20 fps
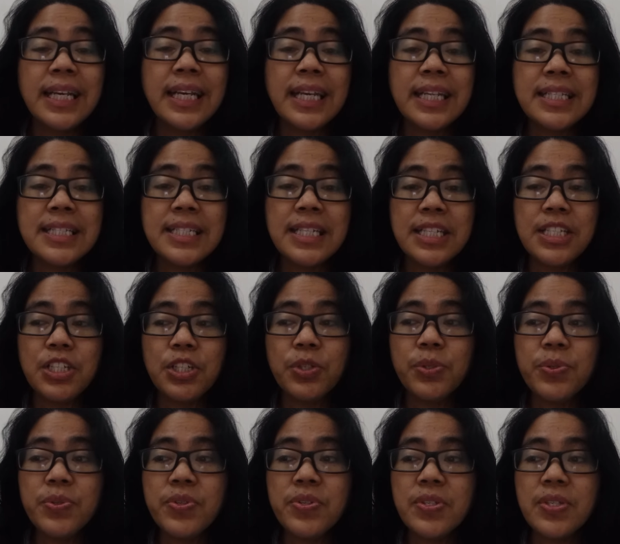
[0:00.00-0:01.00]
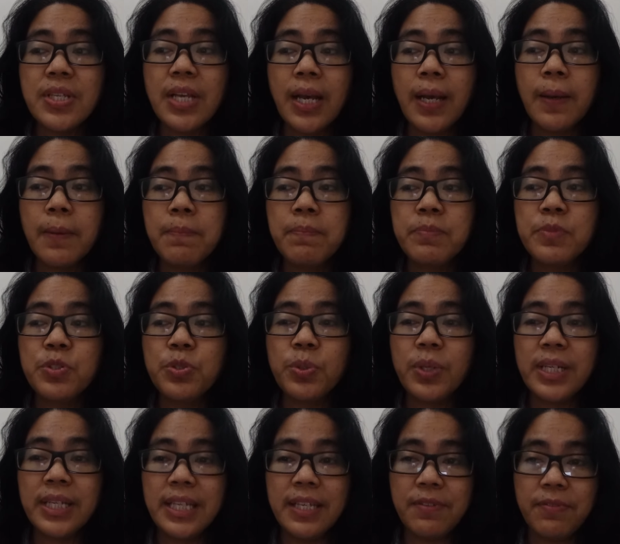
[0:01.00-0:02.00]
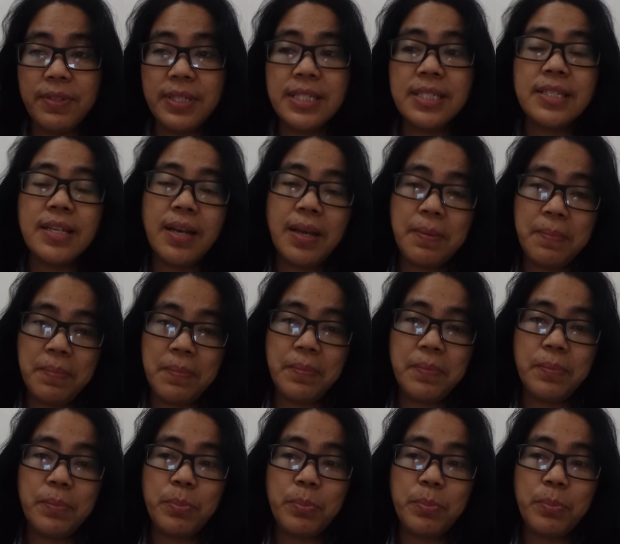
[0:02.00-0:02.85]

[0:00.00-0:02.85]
continues up to a given time.